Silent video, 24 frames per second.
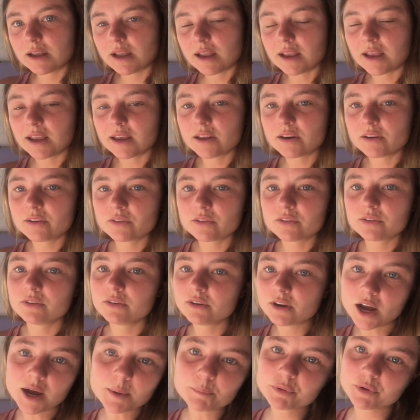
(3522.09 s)
and
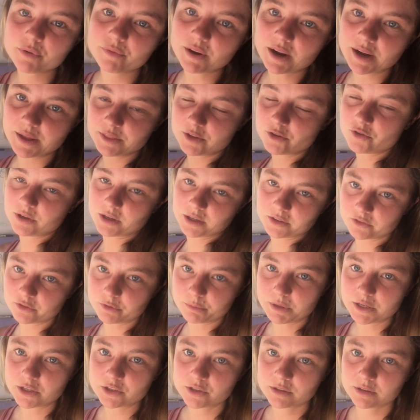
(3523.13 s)
not provide the
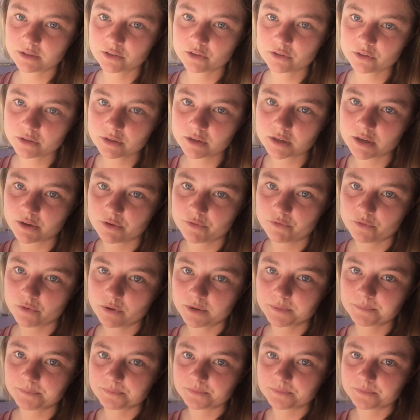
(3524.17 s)
transformation that you're looking for.